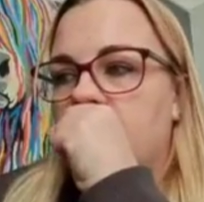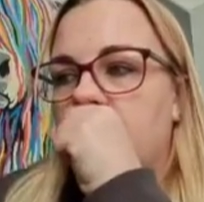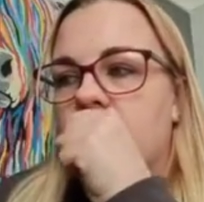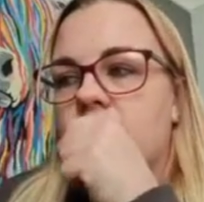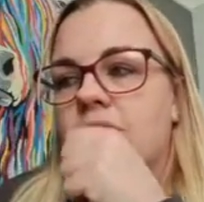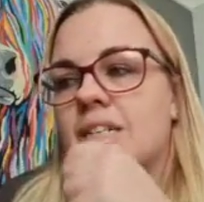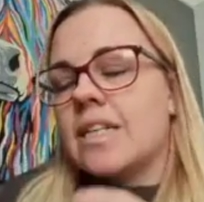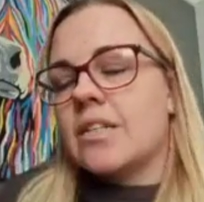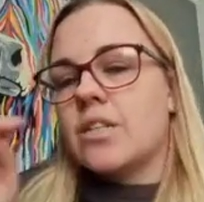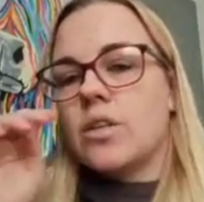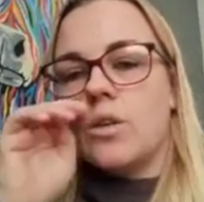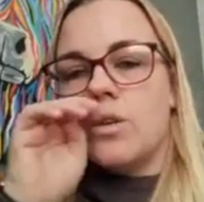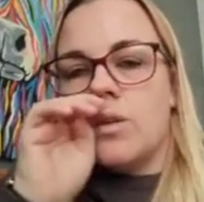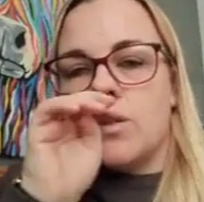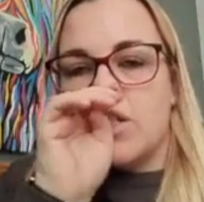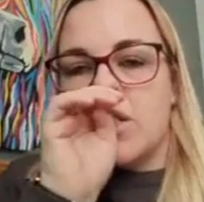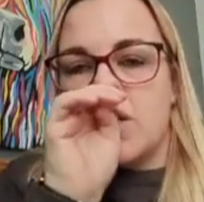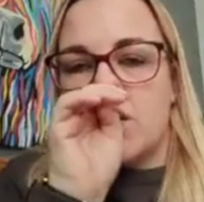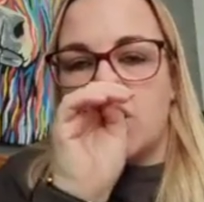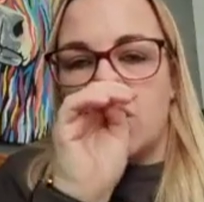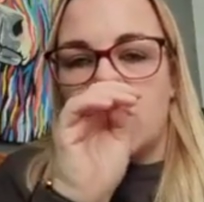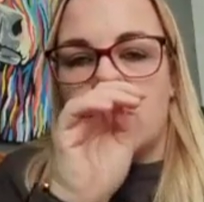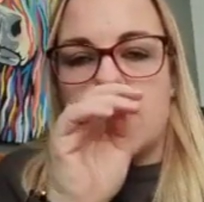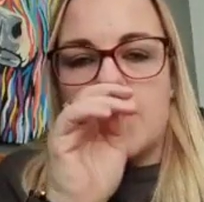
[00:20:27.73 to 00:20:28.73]
you could add all
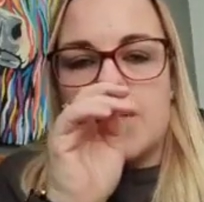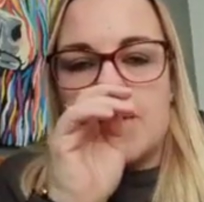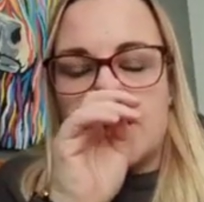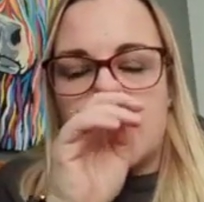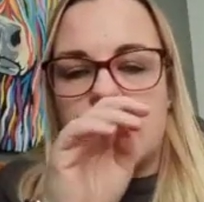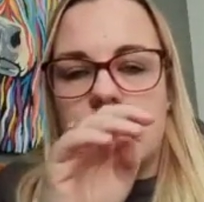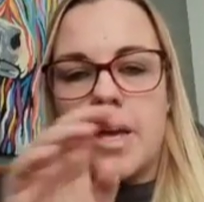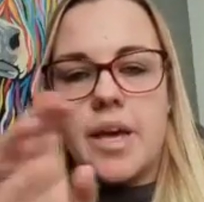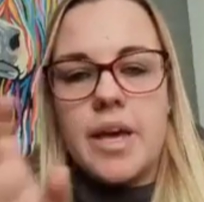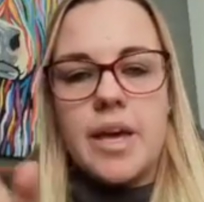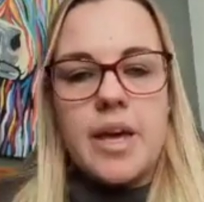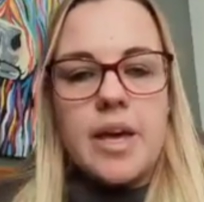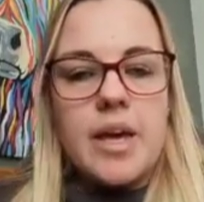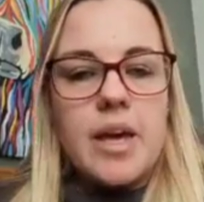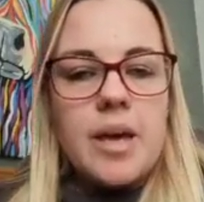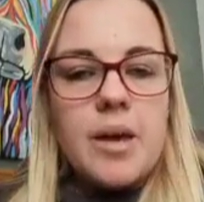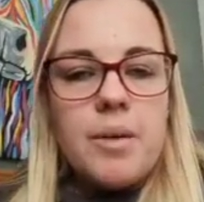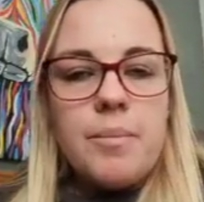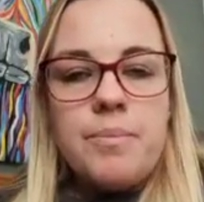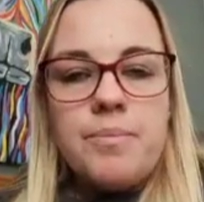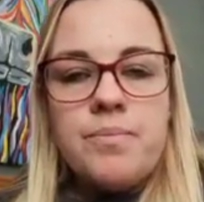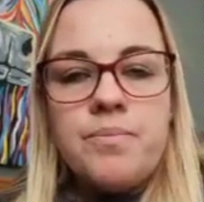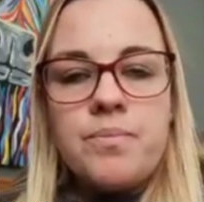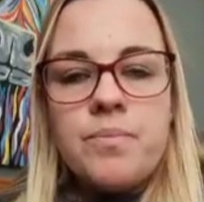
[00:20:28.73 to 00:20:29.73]
sorts.
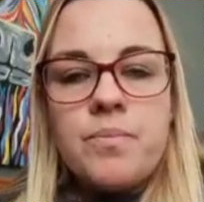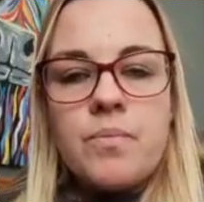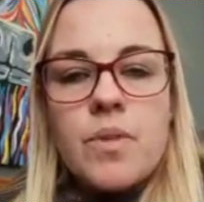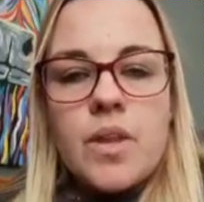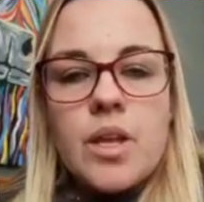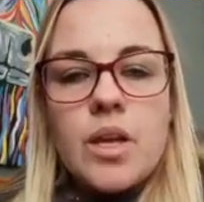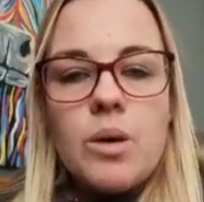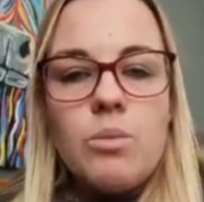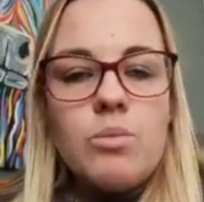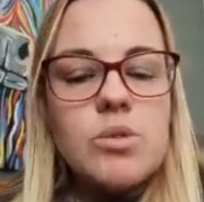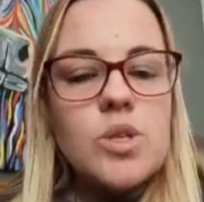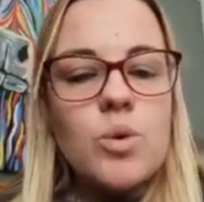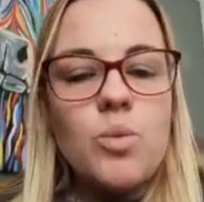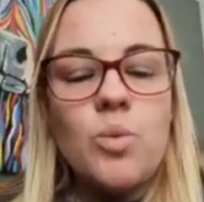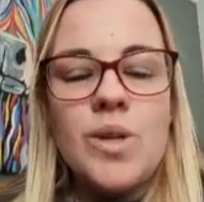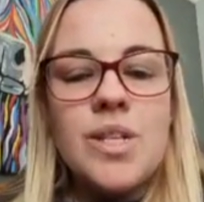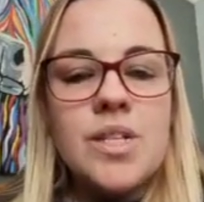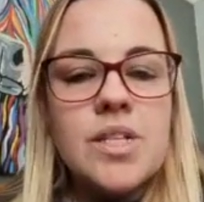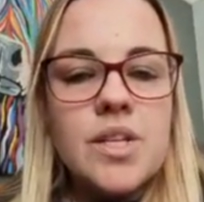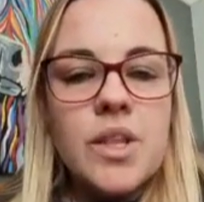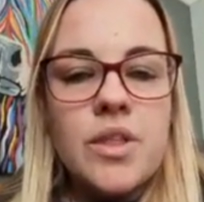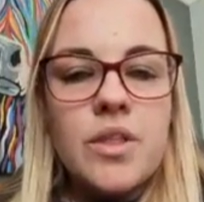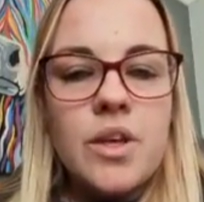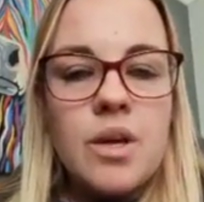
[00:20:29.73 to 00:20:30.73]
It was a
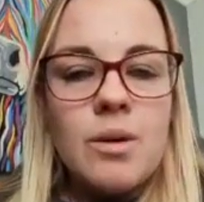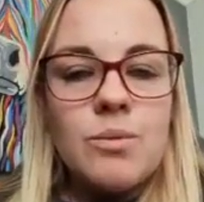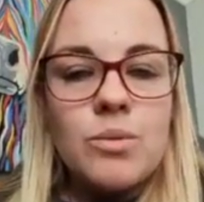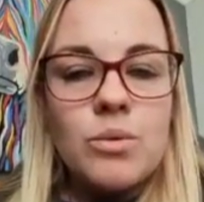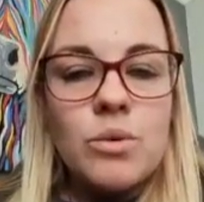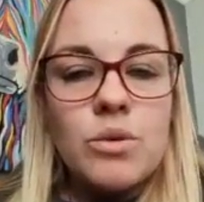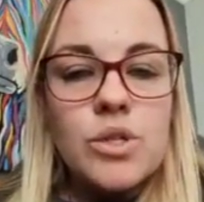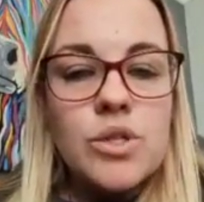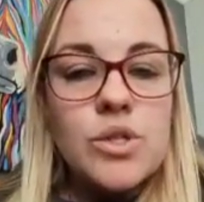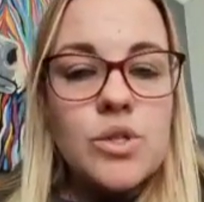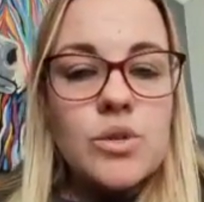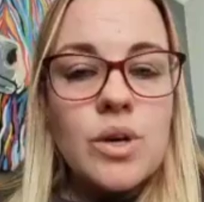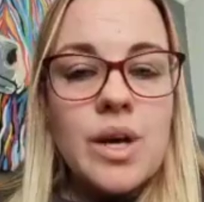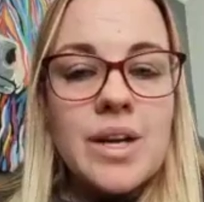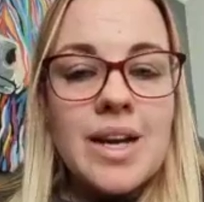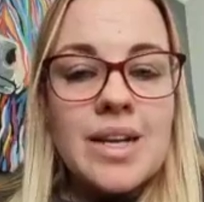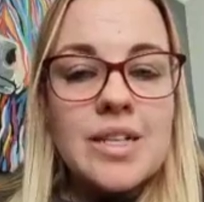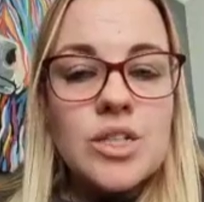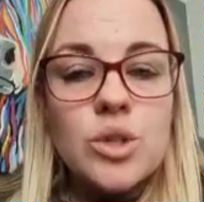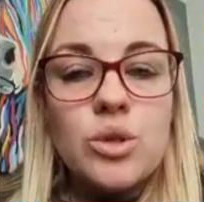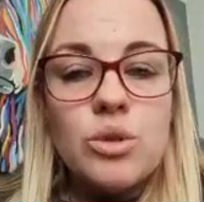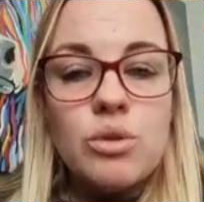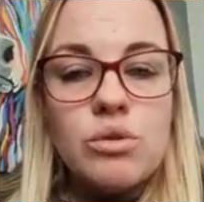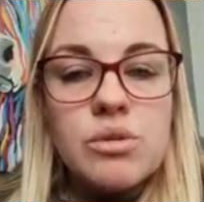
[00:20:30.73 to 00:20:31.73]
winter themed one, so I
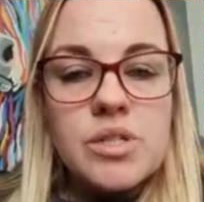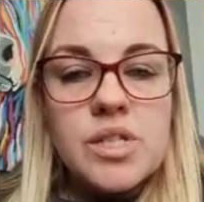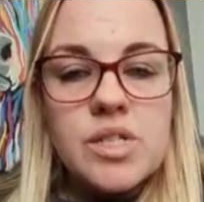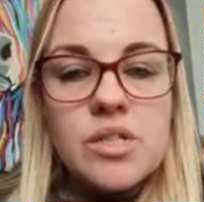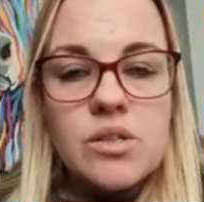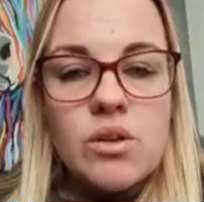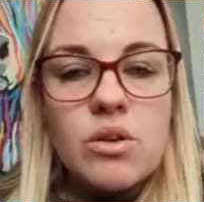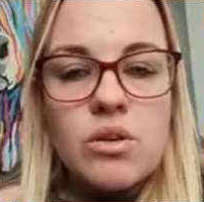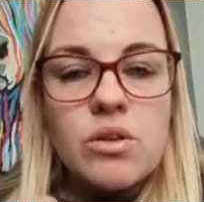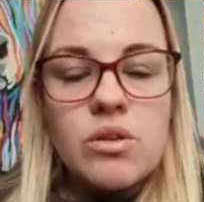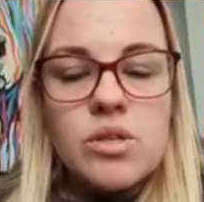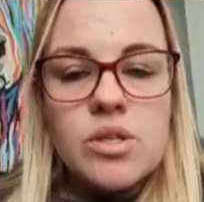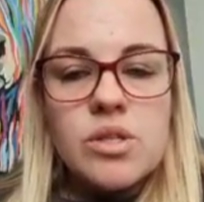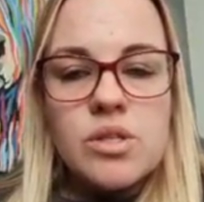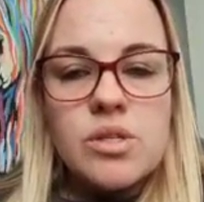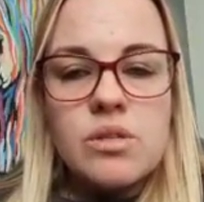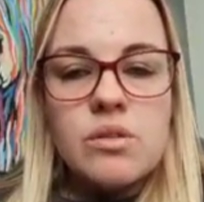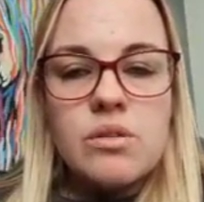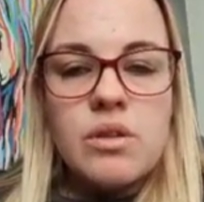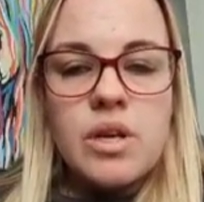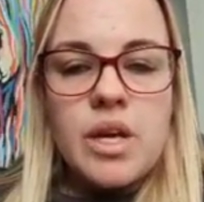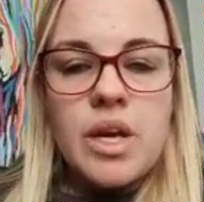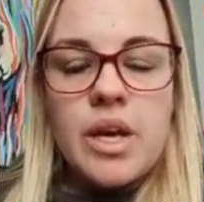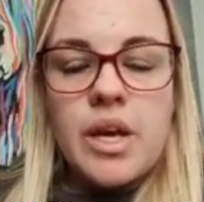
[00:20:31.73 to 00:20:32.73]
had cozy
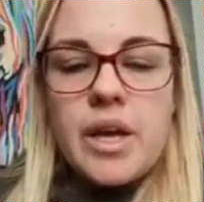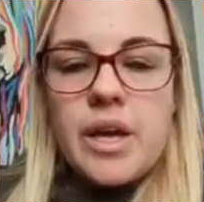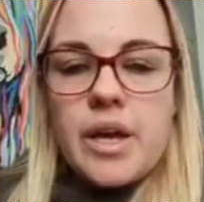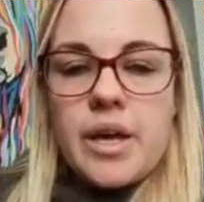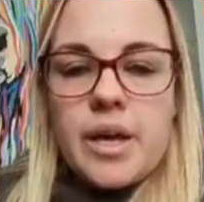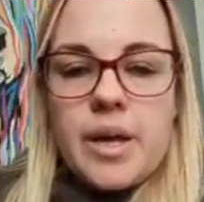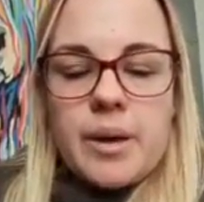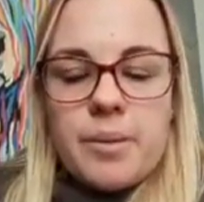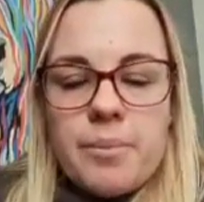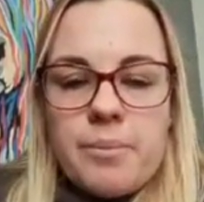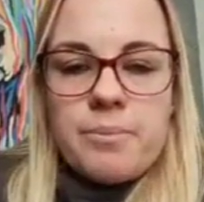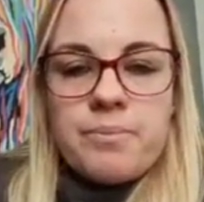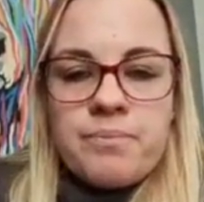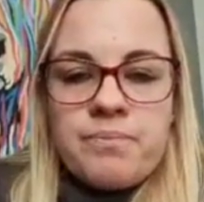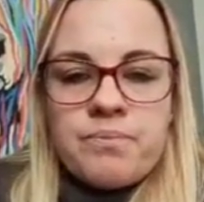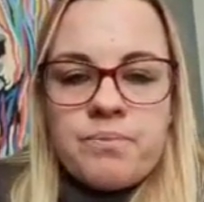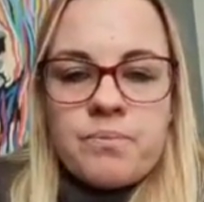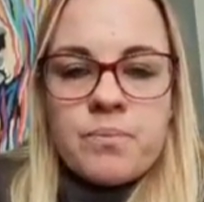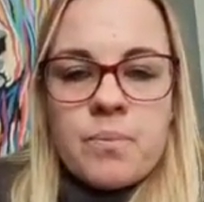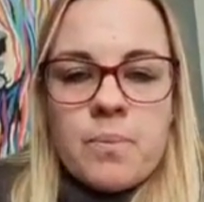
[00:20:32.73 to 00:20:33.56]
socks. You